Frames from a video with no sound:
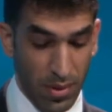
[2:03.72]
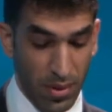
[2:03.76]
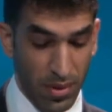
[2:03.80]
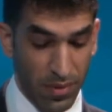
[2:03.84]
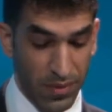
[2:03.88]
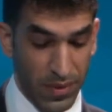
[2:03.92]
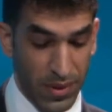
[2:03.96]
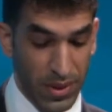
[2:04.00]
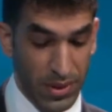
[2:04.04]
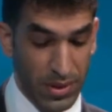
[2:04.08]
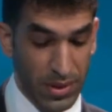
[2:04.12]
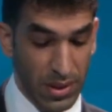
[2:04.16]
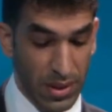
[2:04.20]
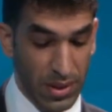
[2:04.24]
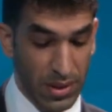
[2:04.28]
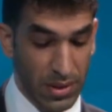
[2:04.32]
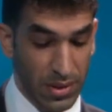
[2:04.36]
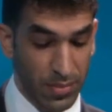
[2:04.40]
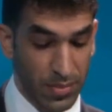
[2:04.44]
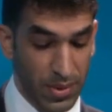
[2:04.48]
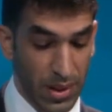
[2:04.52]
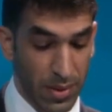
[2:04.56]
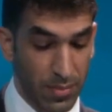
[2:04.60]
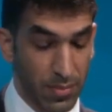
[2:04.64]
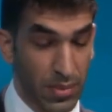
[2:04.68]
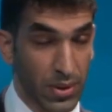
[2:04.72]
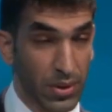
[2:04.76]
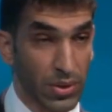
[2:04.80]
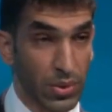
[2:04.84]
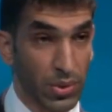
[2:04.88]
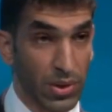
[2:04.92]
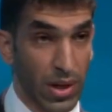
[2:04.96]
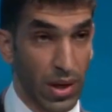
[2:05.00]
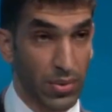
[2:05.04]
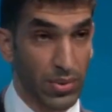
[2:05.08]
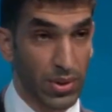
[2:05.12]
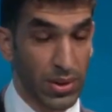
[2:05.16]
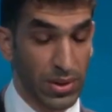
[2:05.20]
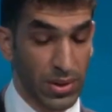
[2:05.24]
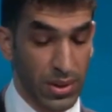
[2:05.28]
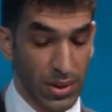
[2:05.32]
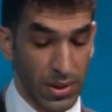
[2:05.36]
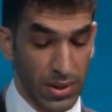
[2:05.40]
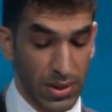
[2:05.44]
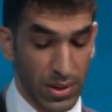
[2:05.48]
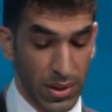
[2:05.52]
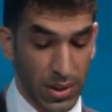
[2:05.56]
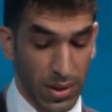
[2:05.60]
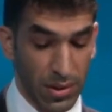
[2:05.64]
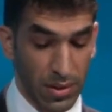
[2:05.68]
First, in September
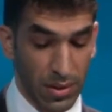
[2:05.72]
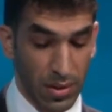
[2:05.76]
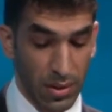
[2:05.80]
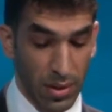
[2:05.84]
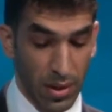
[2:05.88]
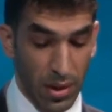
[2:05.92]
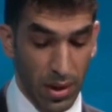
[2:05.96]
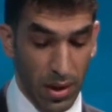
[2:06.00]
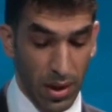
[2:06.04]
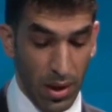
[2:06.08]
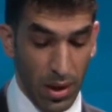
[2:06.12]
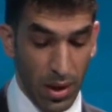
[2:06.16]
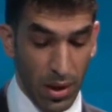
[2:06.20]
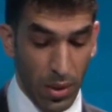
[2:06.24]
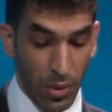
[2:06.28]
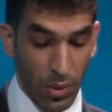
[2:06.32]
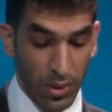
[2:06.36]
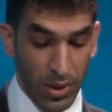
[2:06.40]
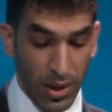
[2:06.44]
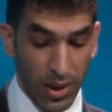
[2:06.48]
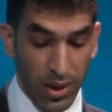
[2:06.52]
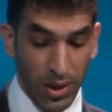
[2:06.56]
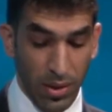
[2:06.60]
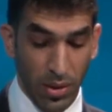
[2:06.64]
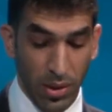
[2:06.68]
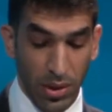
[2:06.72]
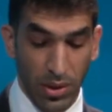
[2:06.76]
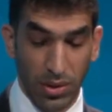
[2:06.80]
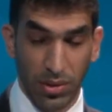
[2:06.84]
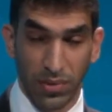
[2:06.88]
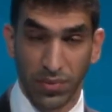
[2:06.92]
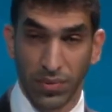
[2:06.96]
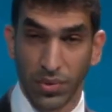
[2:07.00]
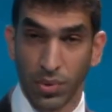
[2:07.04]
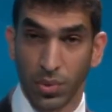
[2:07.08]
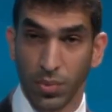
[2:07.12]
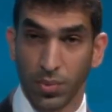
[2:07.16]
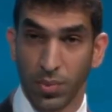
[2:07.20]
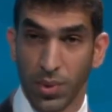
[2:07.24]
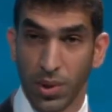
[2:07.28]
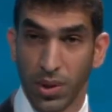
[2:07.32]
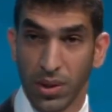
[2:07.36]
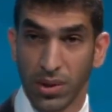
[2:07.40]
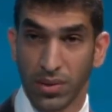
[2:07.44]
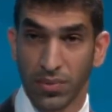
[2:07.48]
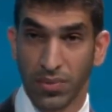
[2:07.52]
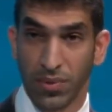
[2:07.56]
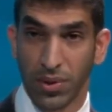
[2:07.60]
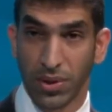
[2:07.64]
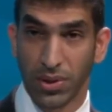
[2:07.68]
2016, with a record of
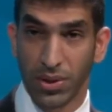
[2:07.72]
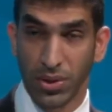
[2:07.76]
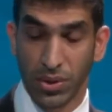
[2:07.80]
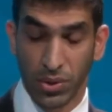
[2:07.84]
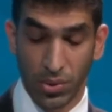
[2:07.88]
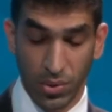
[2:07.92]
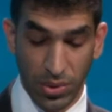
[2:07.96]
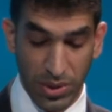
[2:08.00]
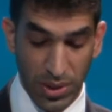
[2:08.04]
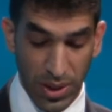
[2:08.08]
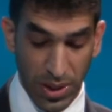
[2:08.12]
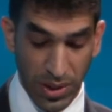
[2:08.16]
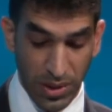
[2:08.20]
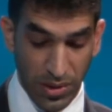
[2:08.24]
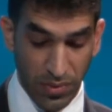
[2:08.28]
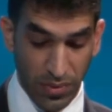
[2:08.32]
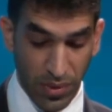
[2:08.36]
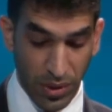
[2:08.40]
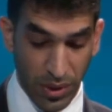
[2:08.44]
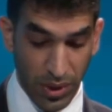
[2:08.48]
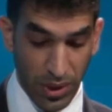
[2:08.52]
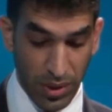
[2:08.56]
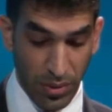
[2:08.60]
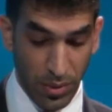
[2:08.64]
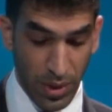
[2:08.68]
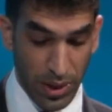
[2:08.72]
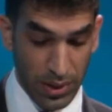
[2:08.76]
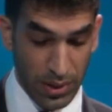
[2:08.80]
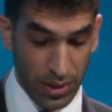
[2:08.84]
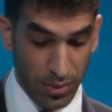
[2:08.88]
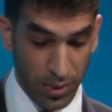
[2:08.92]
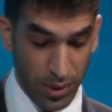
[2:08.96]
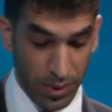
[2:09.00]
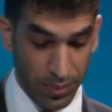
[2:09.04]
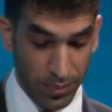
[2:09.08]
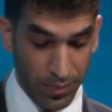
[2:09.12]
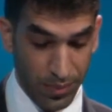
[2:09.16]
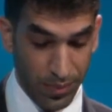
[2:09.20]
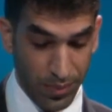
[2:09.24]
2.42 cents per kilowatt hour